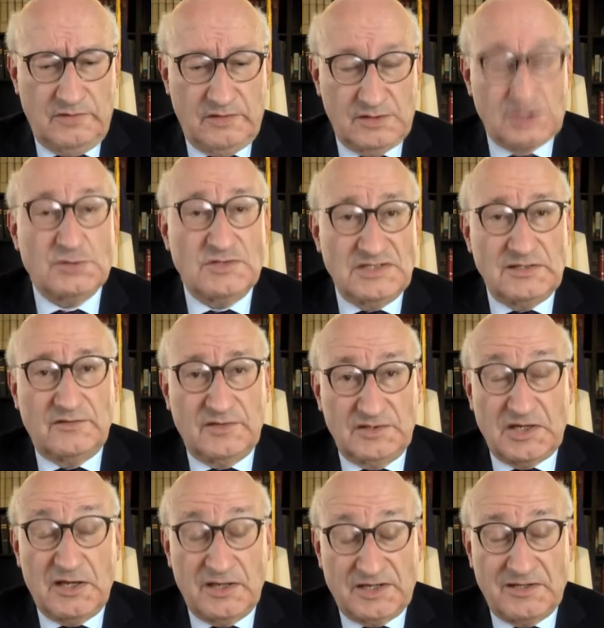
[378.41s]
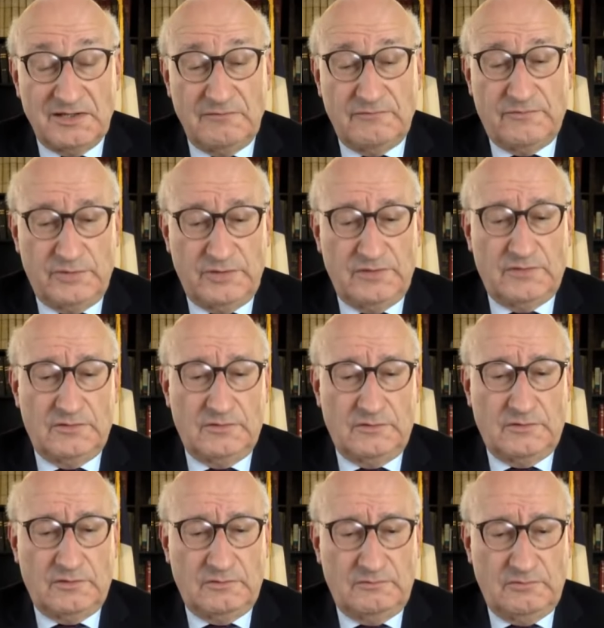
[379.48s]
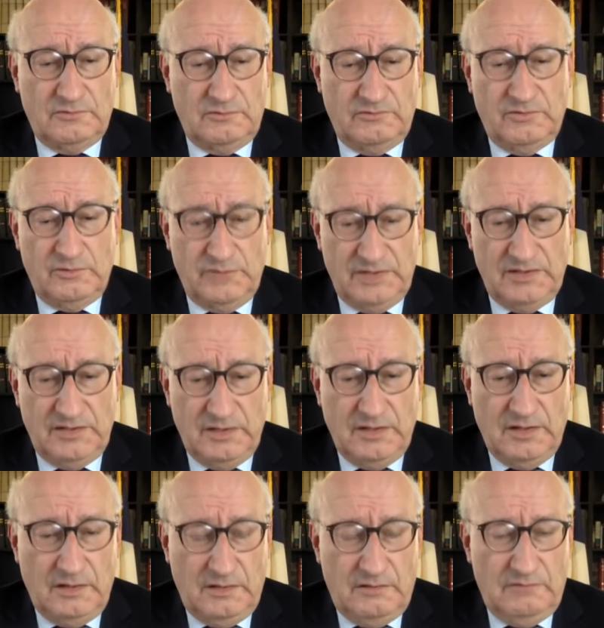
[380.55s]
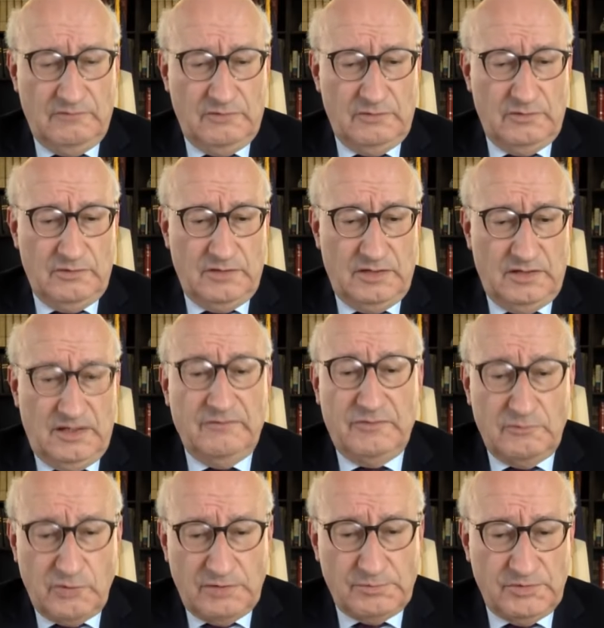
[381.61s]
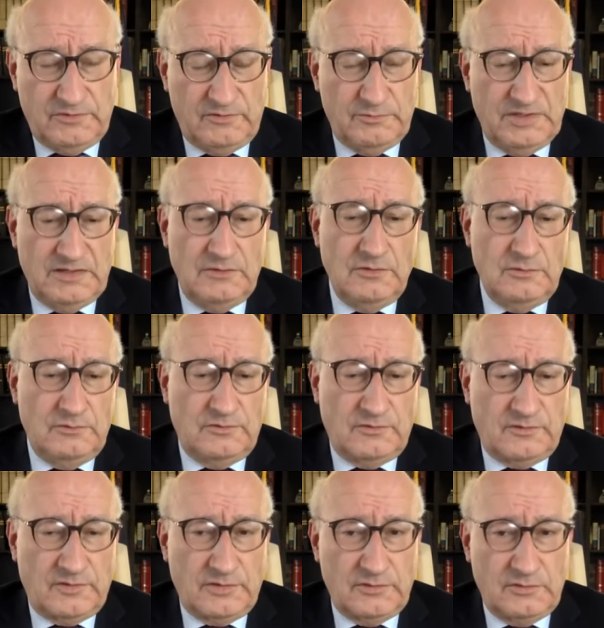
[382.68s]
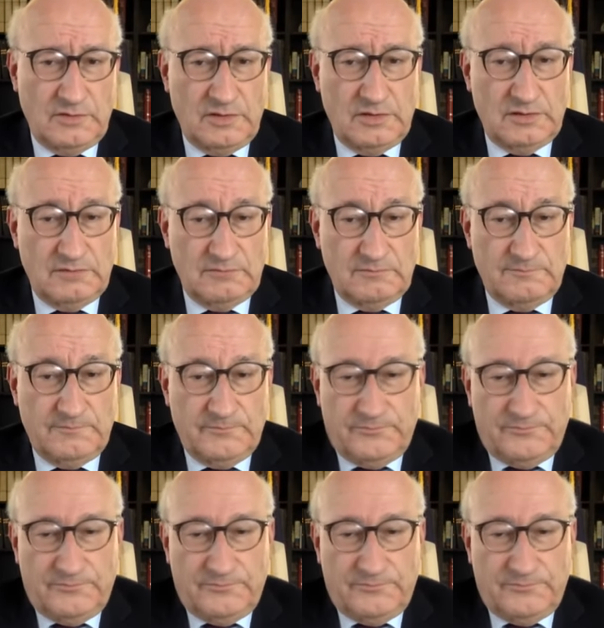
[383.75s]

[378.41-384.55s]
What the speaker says: are shootings in Kharkiv, for instance, and very, very and heavy weapons being used. So